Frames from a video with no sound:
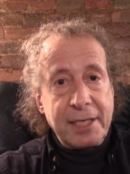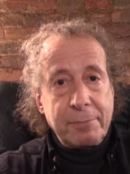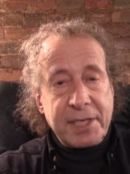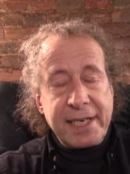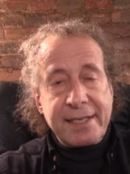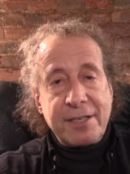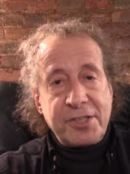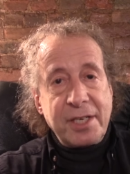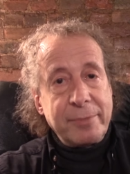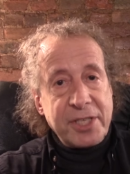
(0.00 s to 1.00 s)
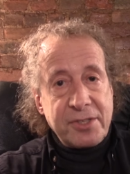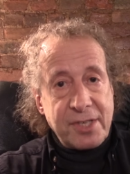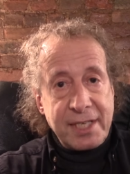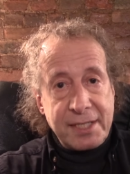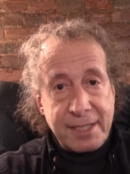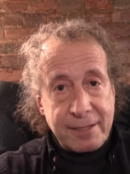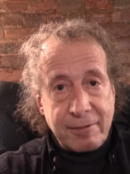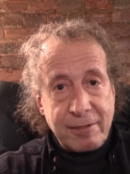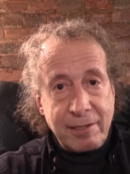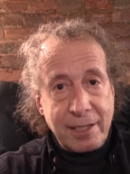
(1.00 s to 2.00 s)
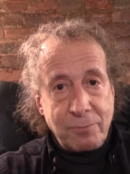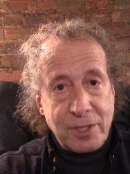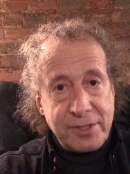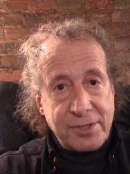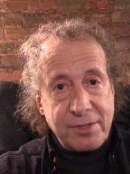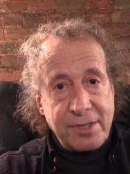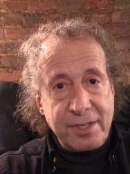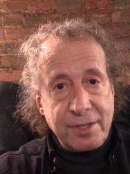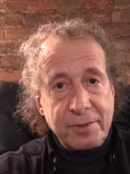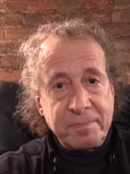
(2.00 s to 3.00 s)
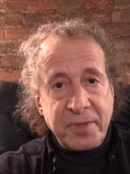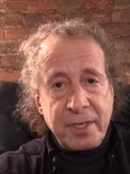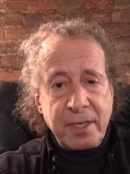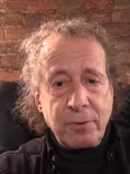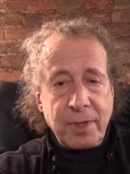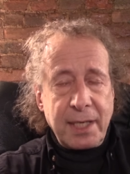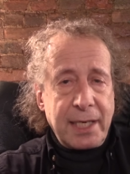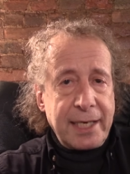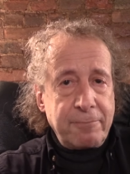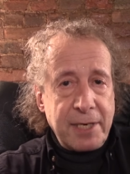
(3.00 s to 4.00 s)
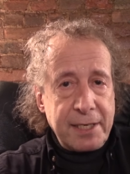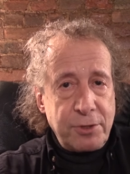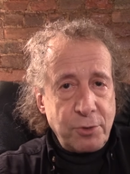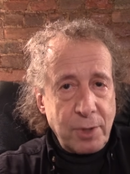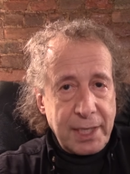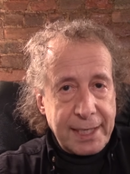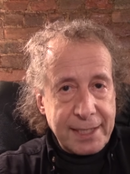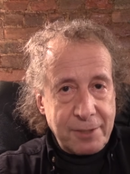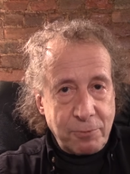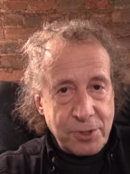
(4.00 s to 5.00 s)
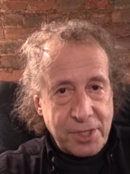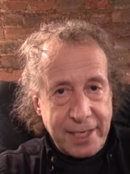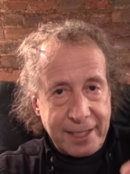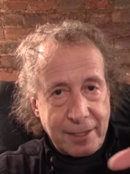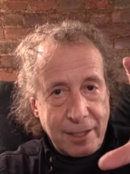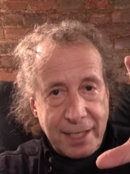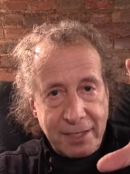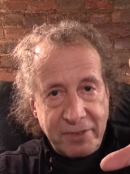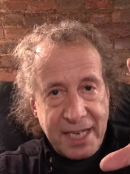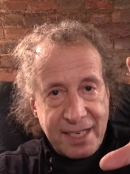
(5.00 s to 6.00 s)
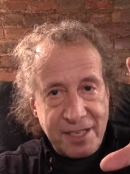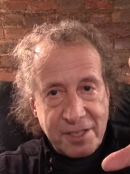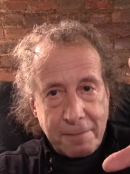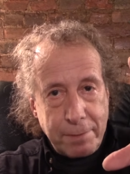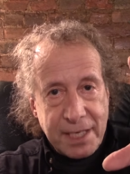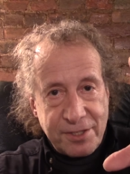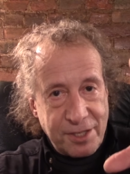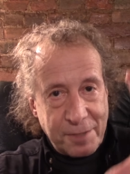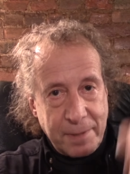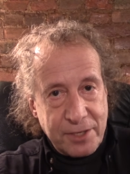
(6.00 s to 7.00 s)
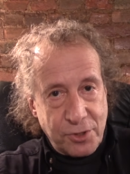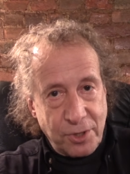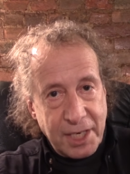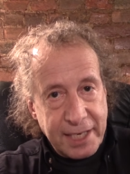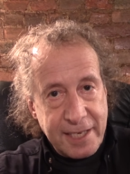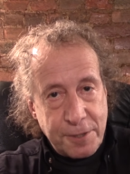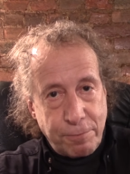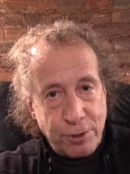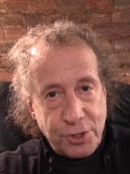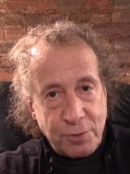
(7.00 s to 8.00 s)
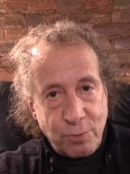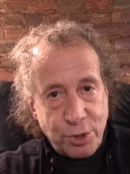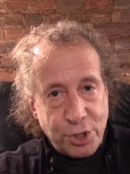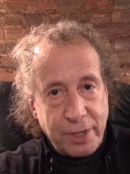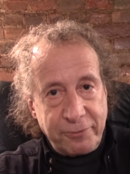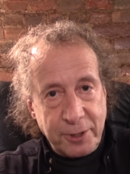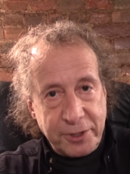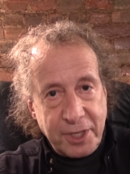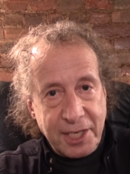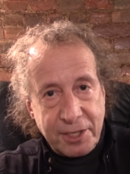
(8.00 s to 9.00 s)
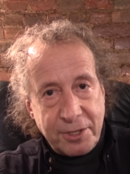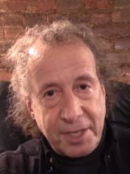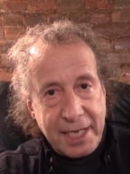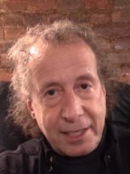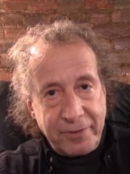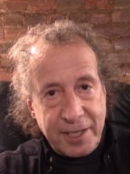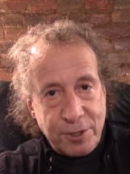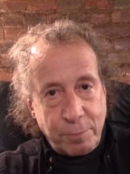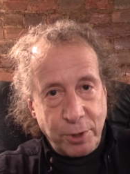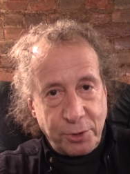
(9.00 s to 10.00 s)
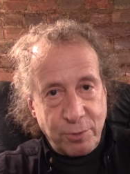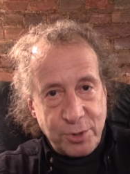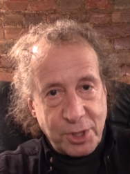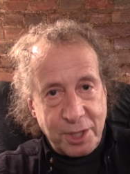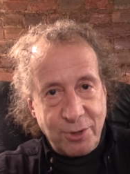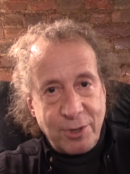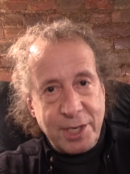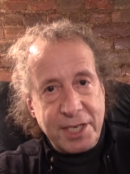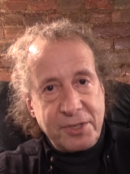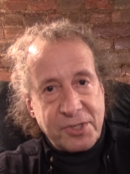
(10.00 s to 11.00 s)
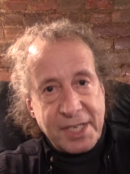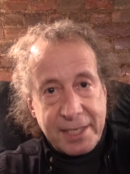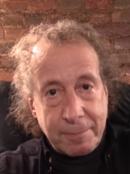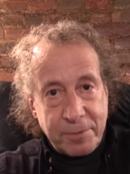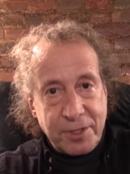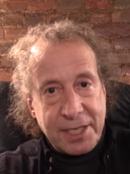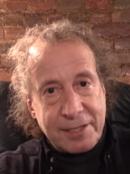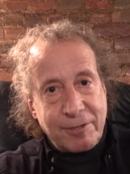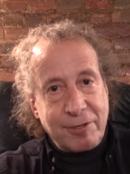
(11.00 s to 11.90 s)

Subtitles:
But I got a summons saying, Dr. Kalam wants to see you. Well, I went into a line that was like a line of candies in a Pez dispenser. Each person was shuffled to the elevators, put through security, sent up to Dr.